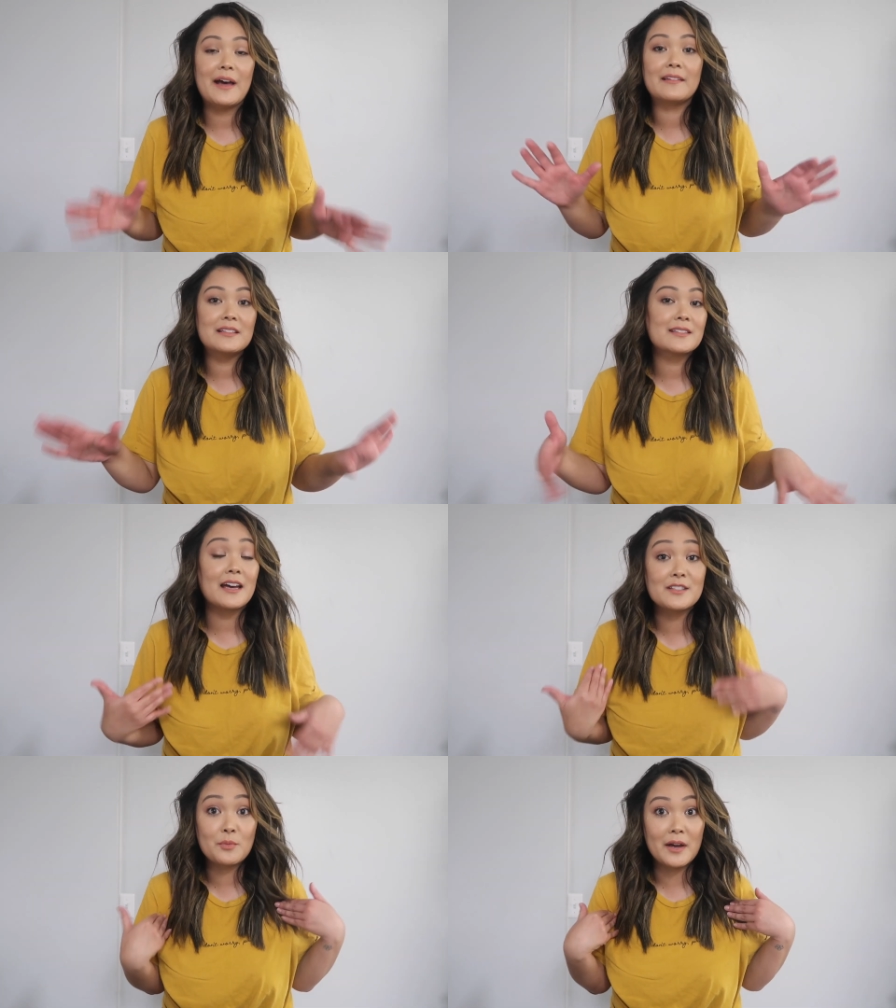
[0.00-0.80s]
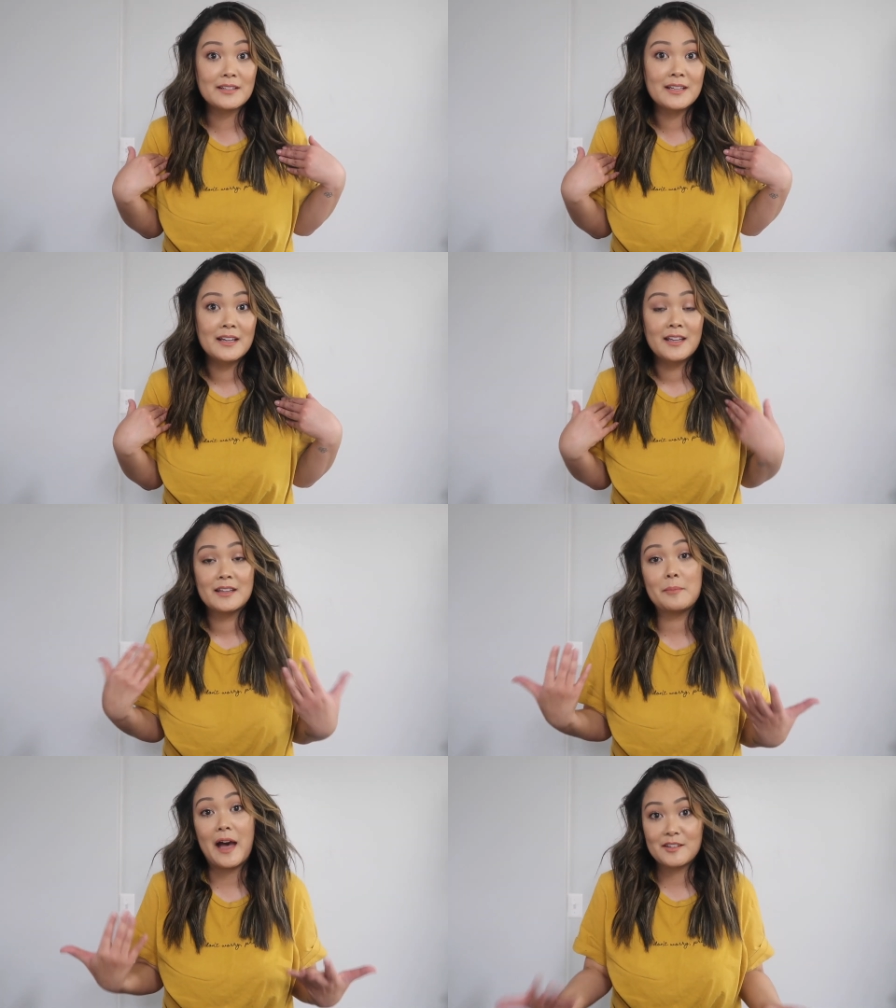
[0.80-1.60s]
At least that's what
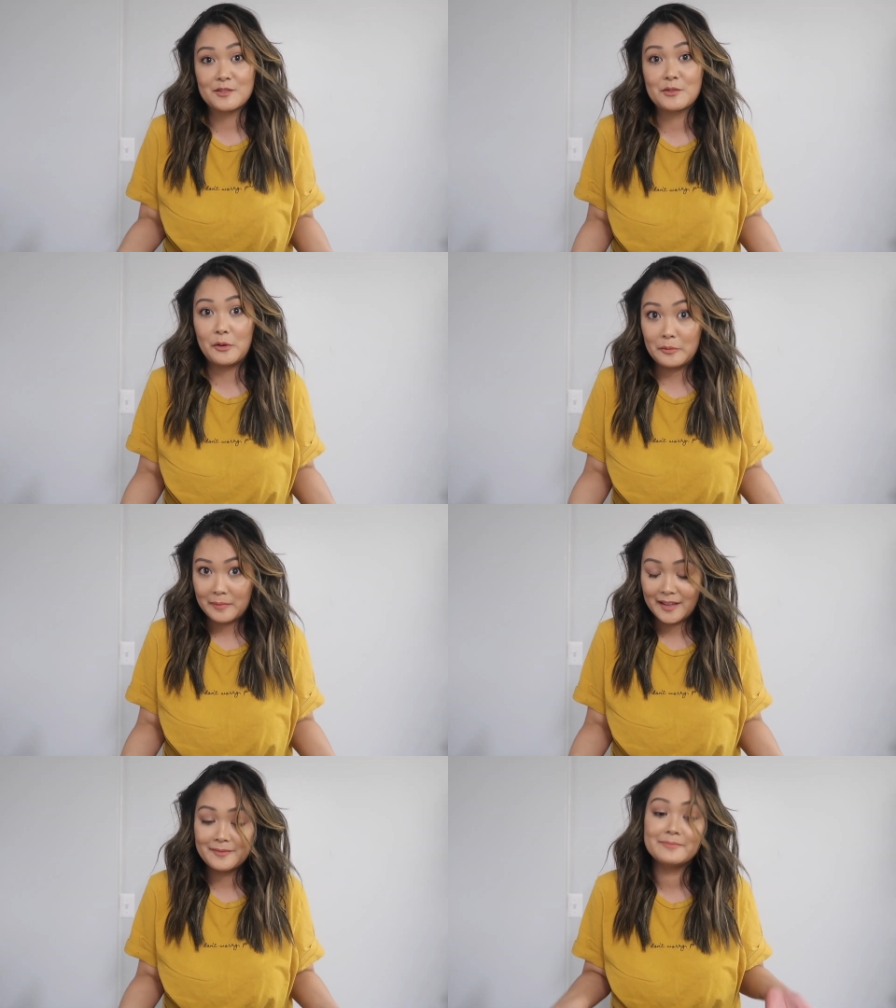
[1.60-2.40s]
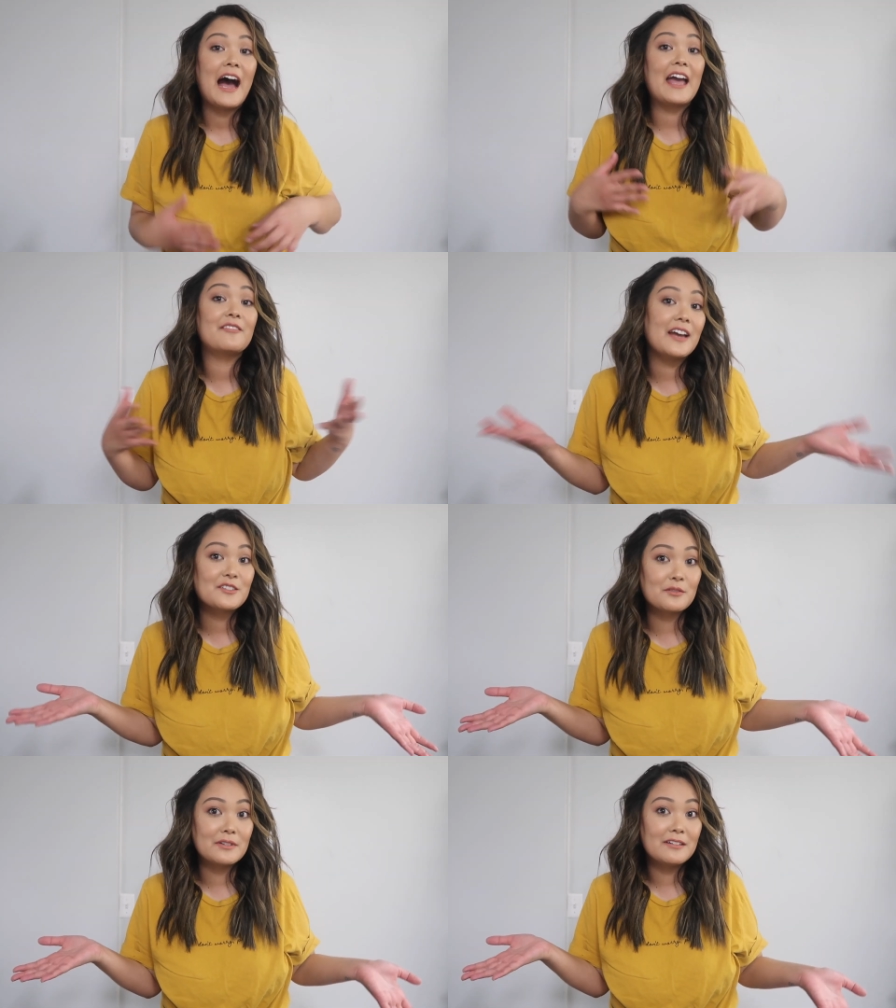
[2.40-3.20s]
the pastor told me. I have
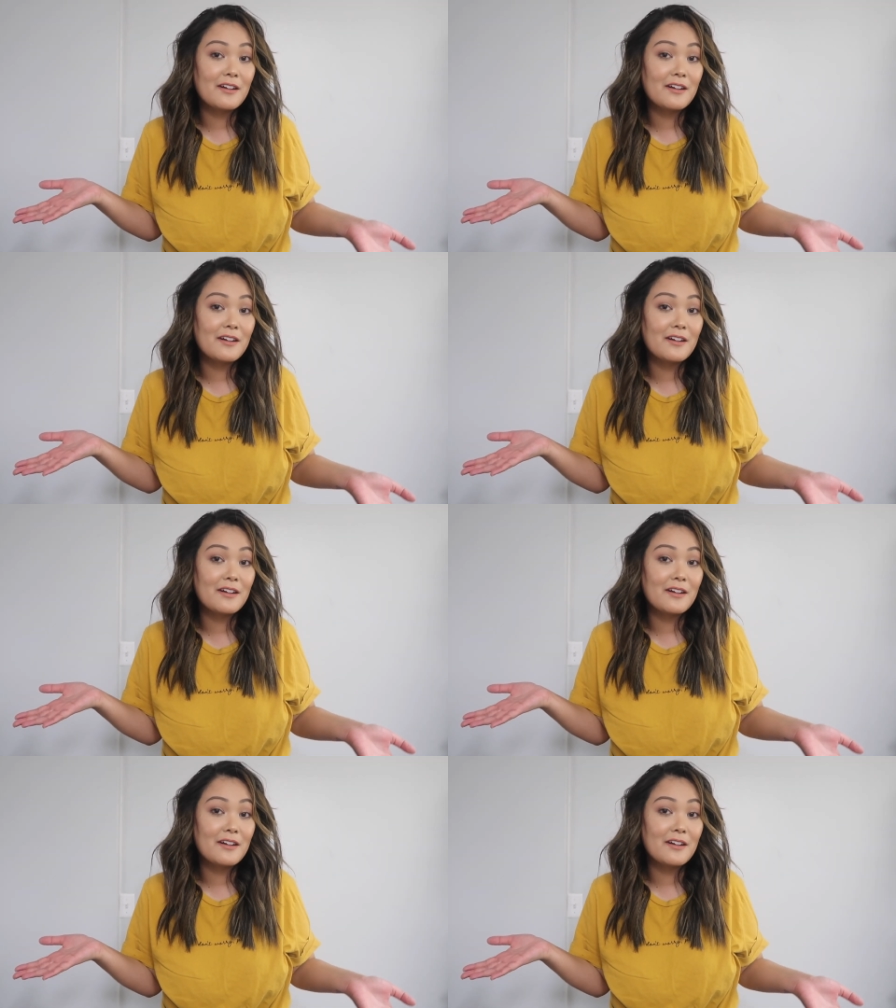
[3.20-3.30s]
yet to read